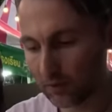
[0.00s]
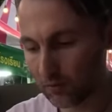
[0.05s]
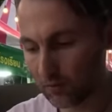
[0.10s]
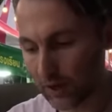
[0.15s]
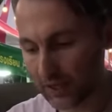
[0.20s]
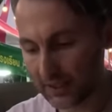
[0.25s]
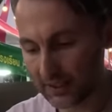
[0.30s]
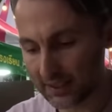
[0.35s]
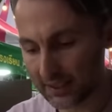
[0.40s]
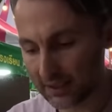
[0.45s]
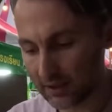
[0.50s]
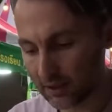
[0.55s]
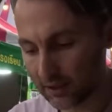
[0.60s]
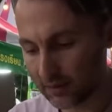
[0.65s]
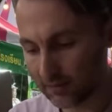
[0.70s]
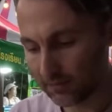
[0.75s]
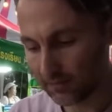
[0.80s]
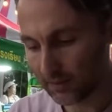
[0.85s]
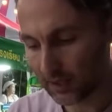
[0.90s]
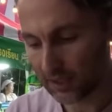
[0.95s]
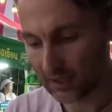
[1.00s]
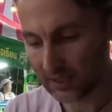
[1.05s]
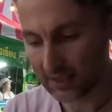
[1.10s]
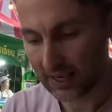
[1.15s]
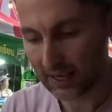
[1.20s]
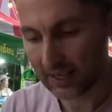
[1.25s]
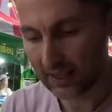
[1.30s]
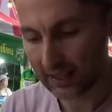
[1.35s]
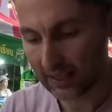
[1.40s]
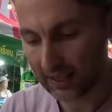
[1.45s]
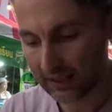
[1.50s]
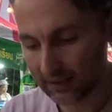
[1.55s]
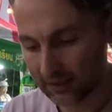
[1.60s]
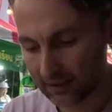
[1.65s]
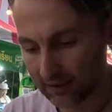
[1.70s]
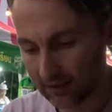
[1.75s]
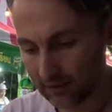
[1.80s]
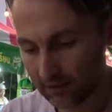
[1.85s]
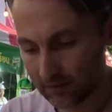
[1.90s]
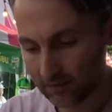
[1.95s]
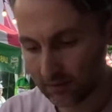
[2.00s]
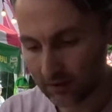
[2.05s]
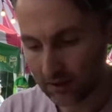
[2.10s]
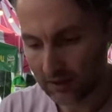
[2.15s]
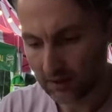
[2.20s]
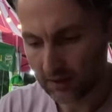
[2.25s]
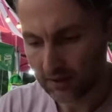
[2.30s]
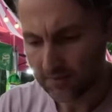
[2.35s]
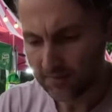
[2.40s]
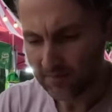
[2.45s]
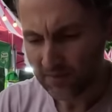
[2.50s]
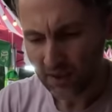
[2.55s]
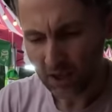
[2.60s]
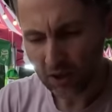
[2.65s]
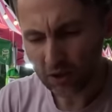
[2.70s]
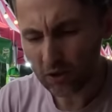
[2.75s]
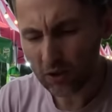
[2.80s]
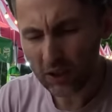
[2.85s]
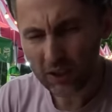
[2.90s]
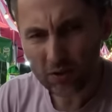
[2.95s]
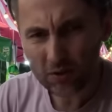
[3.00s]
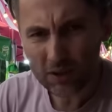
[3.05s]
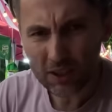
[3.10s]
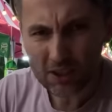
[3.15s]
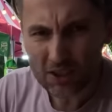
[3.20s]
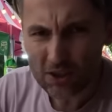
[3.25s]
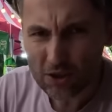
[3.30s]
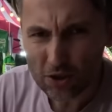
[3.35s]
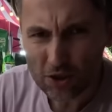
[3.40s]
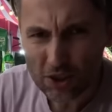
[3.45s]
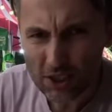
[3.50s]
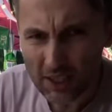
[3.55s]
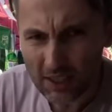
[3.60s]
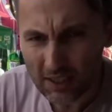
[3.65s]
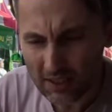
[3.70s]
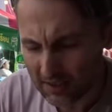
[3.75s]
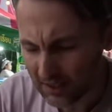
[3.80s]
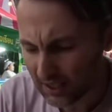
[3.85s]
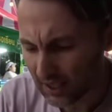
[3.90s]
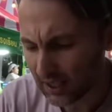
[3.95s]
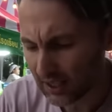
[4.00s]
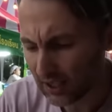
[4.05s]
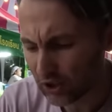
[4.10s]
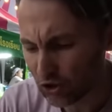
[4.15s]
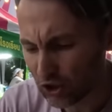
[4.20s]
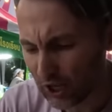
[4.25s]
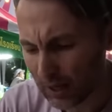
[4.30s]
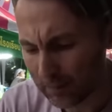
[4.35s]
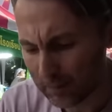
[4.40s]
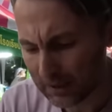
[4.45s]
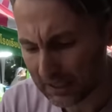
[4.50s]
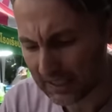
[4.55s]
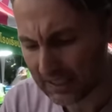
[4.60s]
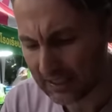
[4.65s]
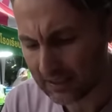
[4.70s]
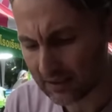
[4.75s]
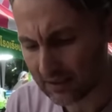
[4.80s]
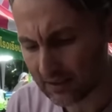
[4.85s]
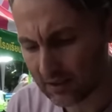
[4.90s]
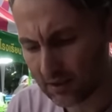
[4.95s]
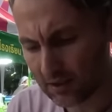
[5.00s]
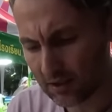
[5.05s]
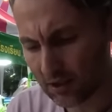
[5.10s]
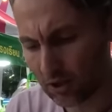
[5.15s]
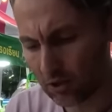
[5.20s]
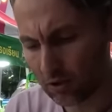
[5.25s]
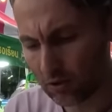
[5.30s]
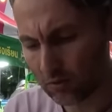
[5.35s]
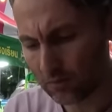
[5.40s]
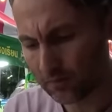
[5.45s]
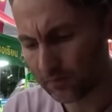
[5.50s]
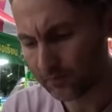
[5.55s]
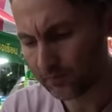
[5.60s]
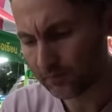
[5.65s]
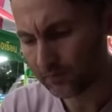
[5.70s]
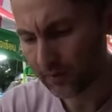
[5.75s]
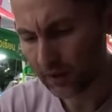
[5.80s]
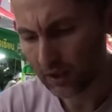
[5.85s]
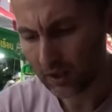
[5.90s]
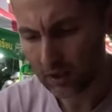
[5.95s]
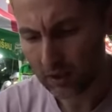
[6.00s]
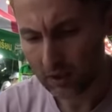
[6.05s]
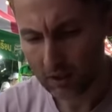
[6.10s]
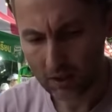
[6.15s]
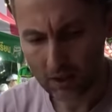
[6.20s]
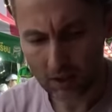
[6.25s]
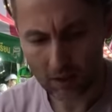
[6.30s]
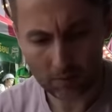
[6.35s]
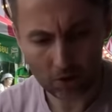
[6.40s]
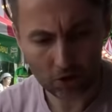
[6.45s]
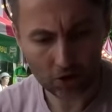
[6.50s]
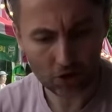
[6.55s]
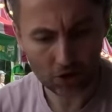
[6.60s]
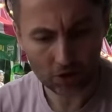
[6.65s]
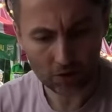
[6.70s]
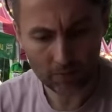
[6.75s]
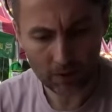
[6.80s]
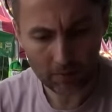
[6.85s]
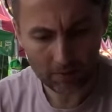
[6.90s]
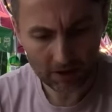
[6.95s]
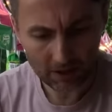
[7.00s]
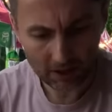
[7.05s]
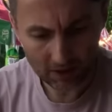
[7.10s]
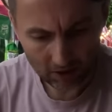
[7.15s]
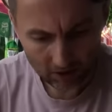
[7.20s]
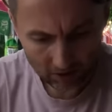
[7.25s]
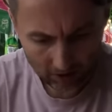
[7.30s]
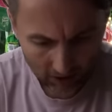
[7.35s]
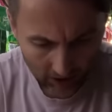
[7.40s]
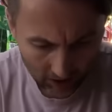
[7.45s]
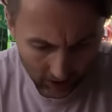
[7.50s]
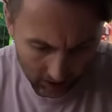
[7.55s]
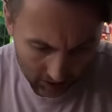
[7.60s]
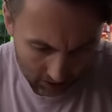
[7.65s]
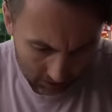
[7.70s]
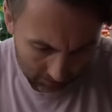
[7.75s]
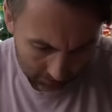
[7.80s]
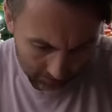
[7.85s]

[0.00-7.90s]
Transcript: right here in Thailand. Although I know that sushi is uh, Japanese, so I'm not sure, maybe they're uh,